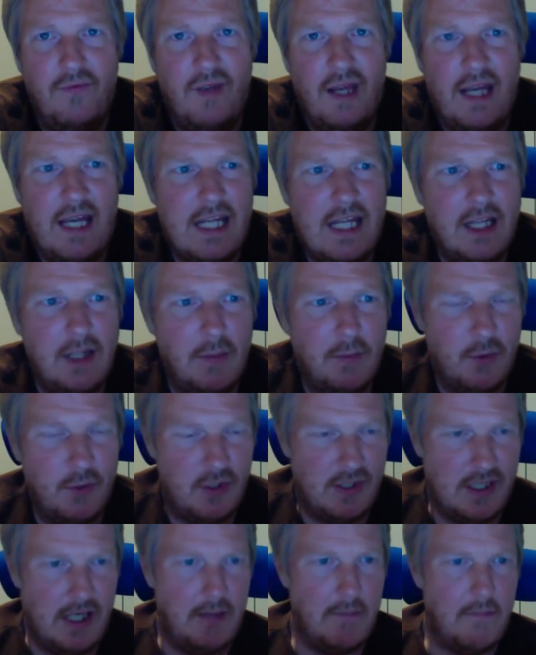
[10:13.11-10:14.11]

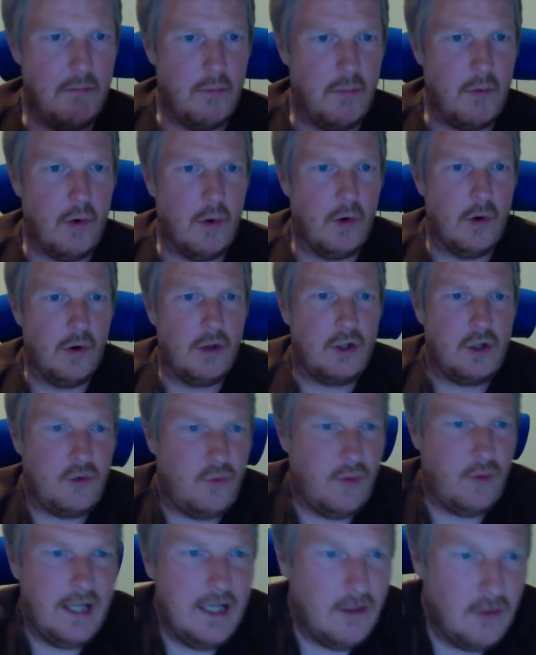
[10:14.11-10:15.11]
80% more
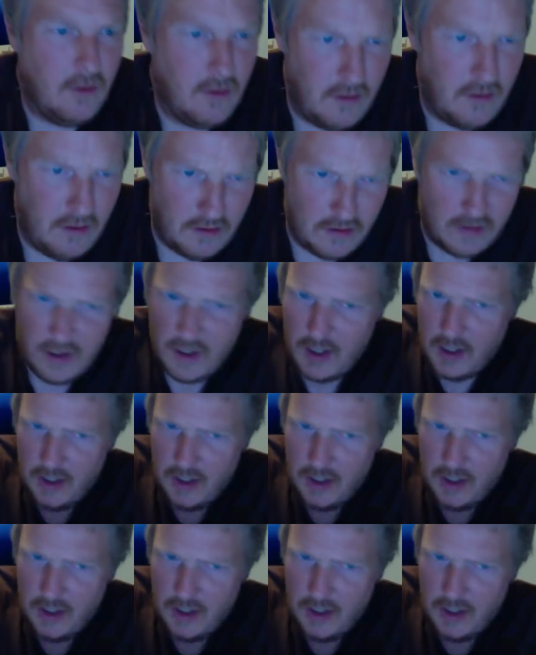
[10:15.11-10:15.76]
trade, or